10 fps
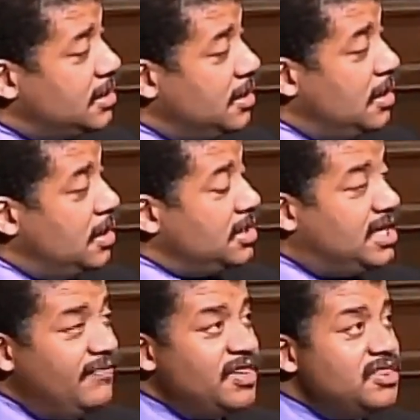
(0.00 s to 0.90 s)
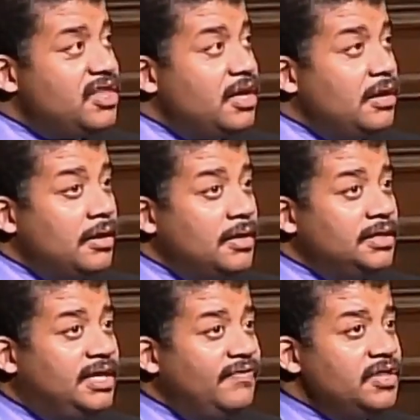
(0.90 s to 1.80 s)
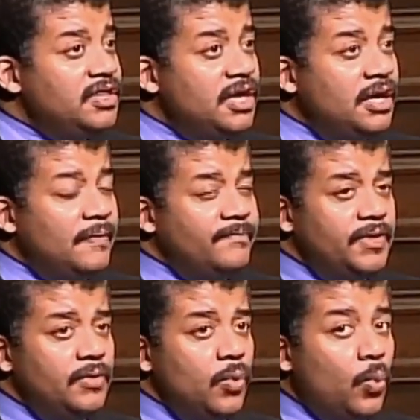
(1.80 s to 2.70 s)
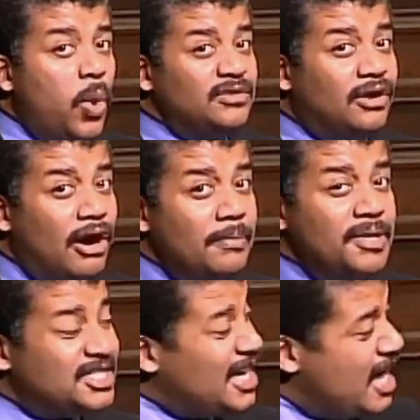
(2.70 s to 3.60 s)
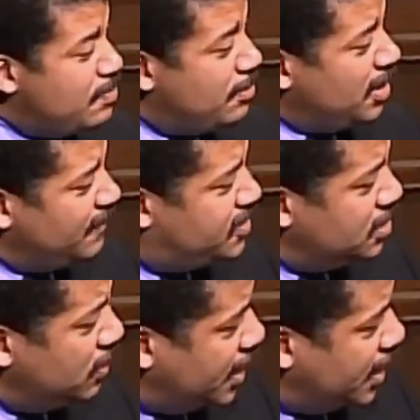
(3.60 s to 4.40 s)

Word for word: given the, given the, what carbon is capable of doing,